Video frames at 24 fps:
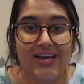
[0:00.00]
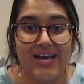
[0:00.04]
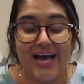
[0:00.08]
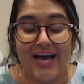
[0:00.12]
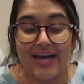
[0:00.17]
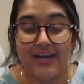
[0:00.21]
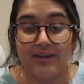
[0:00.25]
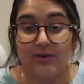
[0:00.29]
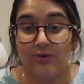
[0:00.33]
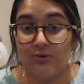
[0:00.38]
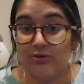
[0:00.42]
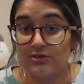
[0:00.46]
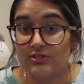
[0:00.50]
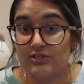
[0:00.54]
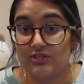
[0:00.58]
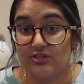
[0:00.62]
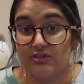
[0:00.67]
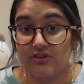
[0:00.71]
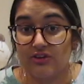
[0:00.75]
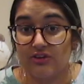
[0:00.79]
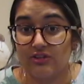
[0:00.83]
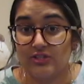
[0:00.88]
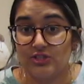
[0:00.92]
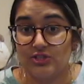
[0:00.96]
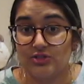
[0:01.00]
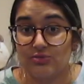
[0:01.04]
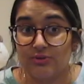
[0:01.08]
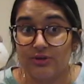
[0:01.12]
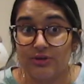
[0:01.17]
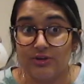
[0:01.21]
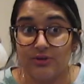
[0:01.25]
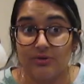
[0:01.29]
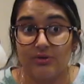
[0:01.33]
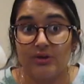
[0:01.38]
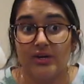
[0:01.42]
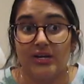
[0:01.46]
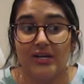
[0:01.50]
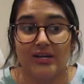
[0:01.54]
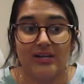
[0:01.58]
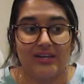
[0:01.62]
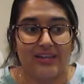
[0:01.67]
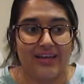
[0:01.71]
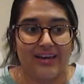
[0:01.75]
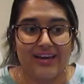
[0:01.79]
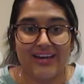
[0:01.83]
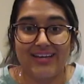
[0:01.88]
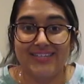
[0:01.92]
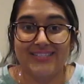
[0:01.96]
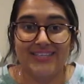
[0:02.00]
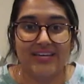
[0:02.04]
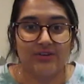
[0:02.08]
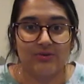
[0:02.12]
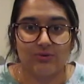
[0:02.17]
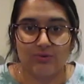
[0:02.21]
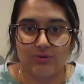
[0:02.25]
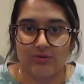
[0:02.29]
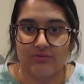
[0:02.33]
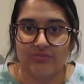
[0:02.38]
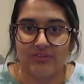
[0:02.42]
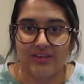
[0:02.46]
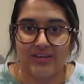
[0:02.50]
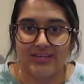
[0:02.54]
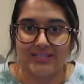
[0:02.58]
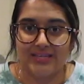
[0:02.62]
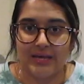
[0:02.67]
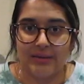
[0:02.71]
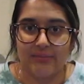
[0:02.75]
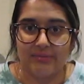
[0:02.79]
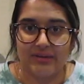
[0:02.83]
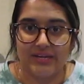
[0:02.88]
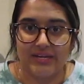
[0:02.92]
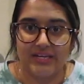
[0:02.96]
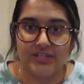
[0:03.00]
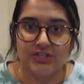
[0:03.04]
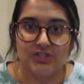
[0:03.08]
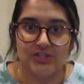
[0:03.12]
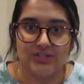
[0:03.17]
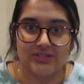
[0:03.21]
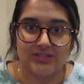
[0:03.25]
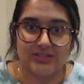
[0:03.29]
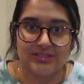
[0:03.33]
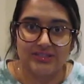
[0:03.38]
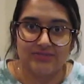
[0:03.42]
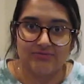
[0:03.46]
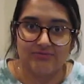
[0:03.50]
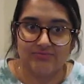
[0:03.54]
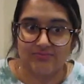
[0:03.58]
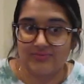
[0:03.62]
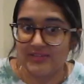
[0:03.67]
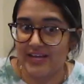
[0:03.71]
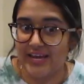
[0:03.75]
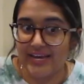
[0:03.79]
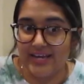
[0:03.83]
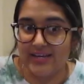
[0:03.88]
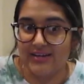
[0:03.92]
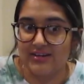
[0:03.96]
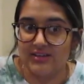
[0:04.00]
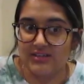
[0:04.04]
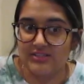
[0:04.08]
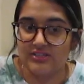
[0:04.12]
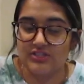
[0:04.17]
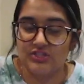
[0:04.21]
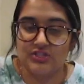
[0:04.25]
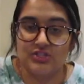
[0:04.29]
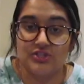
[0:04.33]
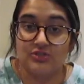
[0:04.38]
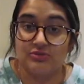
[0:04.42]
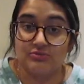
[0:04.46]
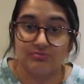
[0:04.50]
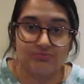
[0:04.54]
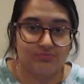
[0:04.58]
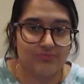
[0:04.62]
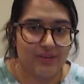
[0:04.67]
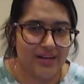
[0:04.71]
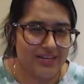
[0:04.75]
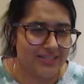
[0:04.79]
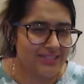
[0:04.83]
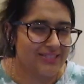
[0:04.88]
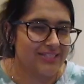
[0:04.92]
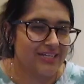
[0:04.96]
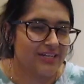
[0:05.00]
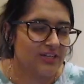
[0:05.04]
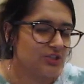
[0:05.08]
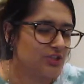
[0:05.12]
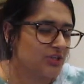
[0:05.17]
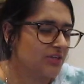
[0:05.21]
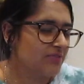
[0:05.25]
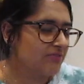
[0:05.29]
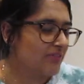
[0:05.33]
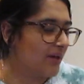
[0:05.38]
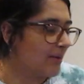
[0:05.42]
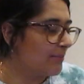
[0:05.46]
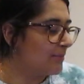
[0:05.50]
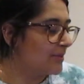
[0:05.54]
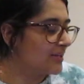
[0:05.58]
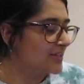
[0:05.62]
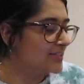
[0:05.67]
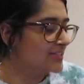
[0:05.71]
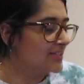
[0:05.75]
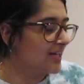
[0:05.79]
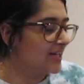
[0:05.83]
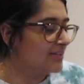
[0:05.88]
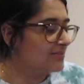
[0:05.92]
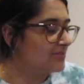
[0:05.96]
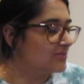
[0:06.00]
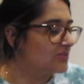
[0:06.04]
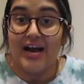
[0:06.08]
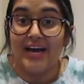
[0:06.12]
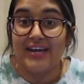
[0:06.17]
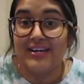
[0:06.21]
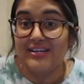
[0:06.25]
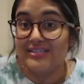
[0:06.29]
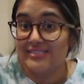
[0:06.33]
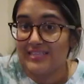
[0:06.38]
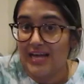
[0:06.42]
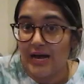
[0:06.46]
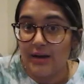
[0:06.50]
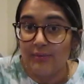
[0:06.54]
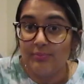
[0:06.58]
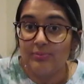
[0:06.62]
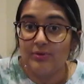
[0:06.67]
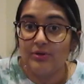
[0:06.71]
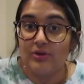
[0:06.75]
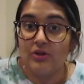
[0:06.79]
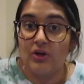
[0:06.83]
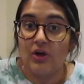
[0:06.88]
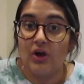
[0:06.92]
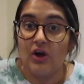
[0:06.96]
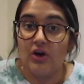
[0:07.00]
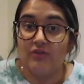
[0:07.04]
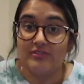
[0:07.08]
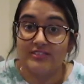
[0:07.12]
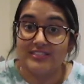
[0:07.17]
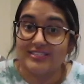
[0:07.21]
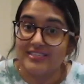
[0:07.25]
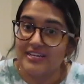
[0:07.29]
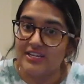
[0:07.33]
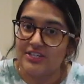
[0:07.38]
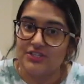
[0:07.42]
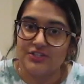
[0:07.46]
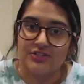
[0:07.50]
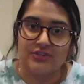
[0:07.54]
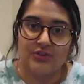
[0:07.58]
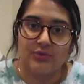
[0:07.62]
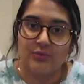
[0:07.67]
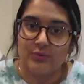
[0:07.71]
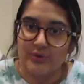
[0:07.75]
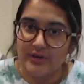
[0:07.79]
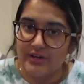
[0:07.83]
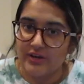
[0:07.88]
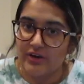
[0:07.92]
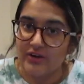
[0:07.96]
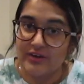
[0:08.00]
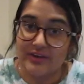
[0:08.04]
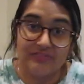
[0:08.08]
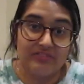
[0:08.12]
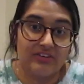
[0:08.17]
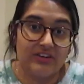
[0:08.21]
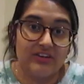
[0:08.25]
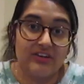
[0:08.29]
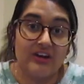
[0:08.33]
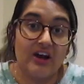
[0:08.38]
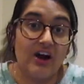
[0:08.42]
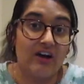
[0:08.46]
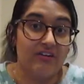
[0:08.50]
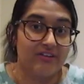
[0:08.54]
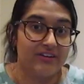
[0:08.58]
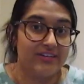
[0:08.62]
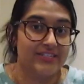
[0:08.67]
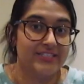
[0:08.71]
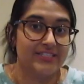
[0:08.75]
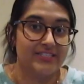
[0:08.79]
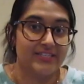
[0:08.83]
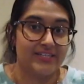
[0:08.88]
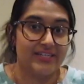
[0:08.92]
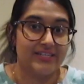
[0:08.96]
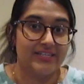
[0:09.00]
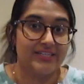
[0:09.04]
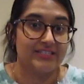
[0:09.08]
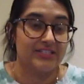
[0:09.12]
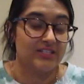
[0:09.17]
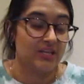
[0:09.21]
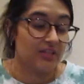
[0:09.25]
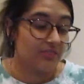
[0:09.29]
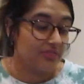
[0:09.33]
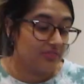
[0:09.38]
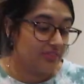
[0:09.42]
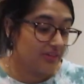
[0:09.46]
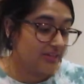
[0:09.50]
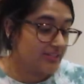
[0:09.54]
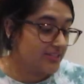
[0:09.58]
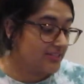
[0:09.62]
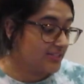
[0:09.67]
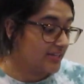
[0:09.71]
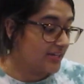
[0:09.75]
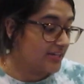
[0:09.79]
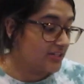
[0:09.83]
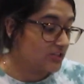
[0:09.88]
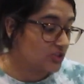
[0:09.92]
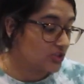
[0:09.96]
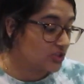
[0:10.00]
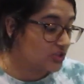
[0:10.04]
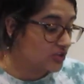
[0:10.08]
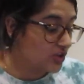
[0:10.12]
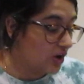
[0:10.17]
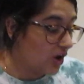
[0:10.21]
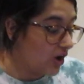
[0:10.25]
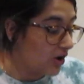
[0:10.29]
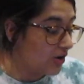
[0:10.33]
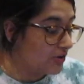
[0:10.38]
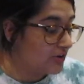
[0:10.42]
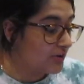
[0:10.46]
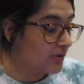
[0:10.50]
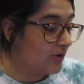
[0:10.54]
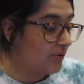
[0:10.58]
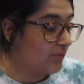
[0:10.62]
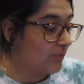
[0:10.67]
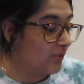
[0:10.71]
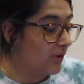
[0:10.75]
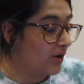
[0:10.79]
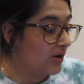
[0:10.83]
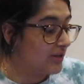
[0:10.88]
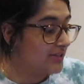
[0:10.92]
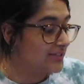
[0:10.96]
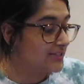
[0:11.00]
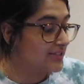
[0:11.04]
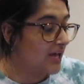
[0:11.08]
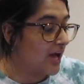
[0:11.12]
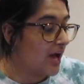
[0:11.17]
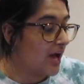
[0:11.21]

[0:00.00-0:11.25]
And it also goes through, like I said, all of the examinations tailored to that station, if that makes sense. An example of a station that we got given in our Iskis this year just gone was,